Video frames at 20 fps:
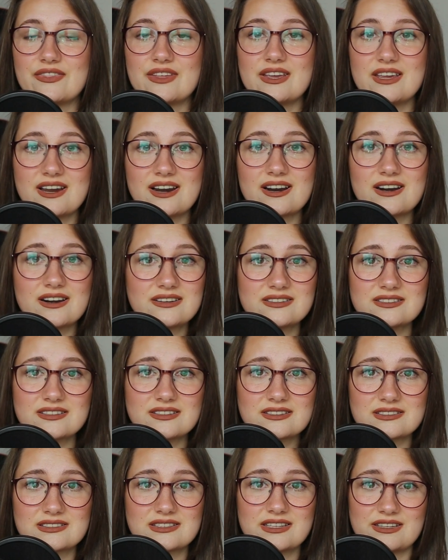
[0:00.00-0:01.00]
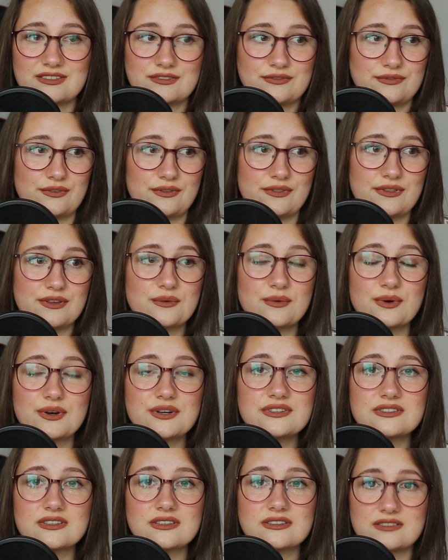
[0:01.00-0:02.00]
They are successful, they
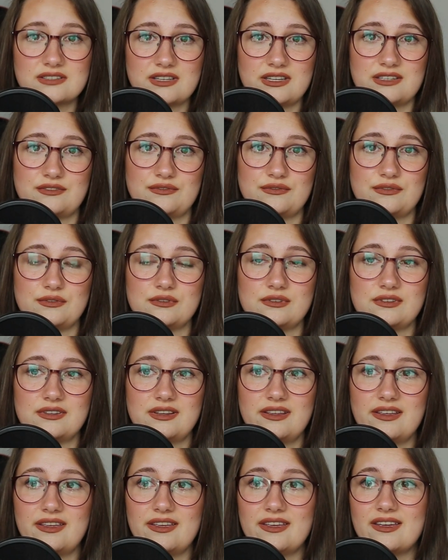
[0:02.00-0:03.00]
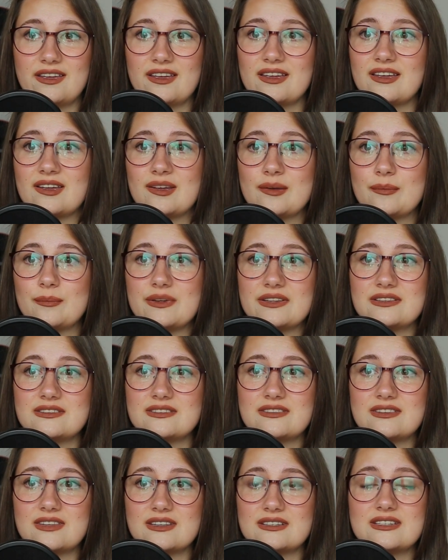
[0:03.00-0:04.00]
were successful,
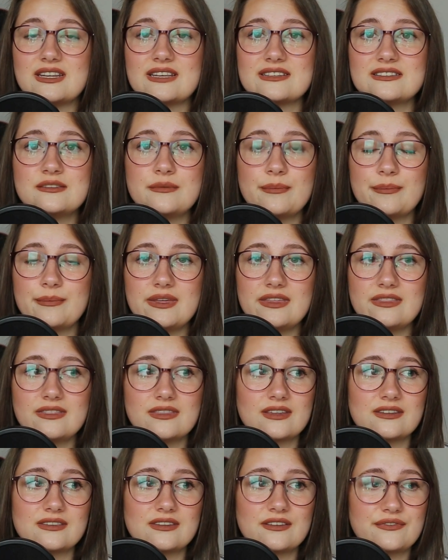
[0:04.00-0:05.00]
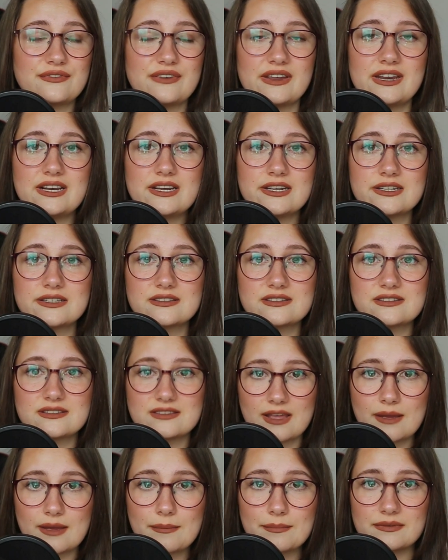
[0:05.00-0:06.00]
but that doesn't mean that the failures
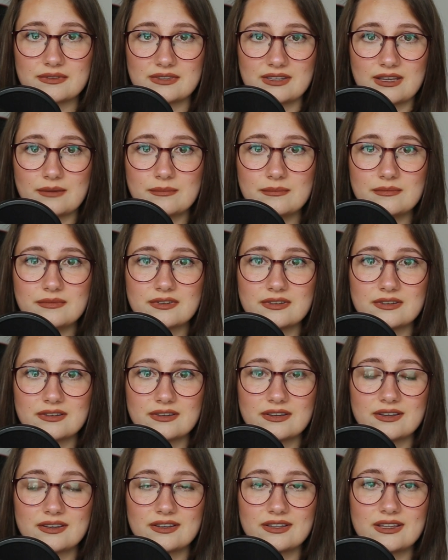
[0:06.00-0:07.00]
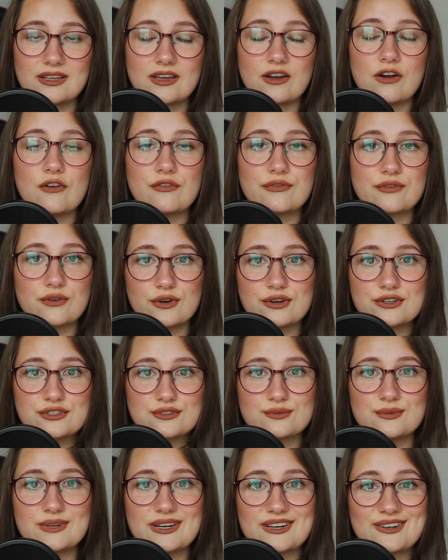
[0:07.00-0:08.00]
stopped them. Of
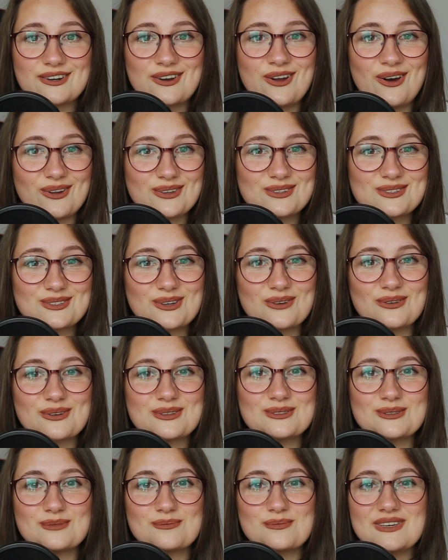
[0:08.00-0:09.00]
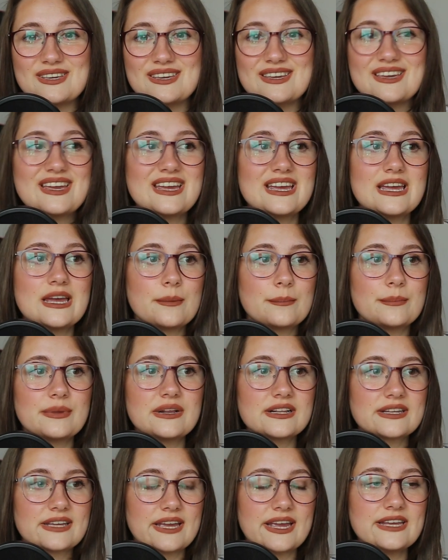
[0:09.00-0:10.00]
course, we are not going to be
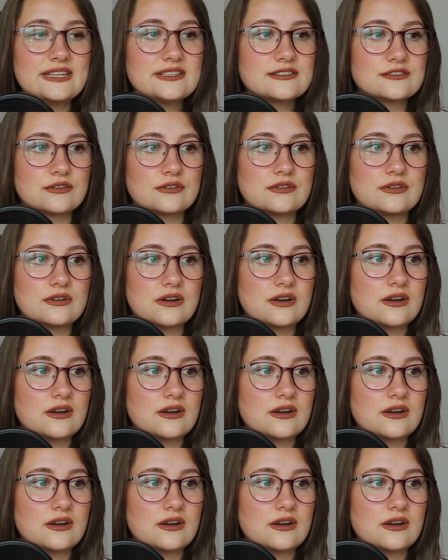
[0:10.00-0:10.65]
Bill Gates or